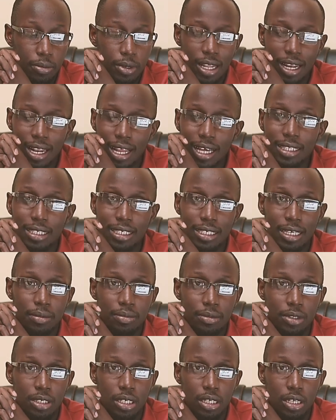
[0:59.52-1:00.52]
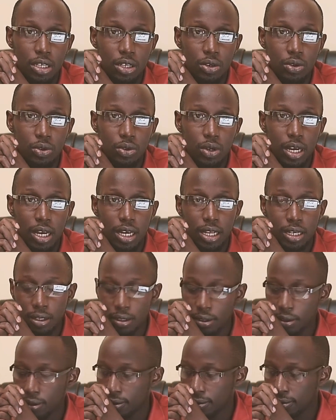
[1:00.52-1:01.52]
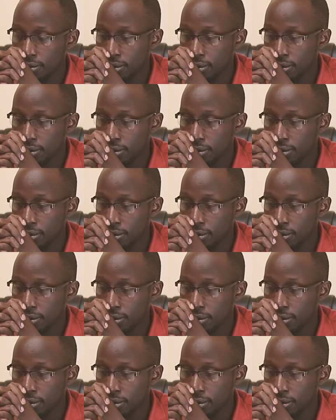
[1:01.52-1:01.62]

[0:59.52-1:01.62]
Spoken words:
Learn something new. And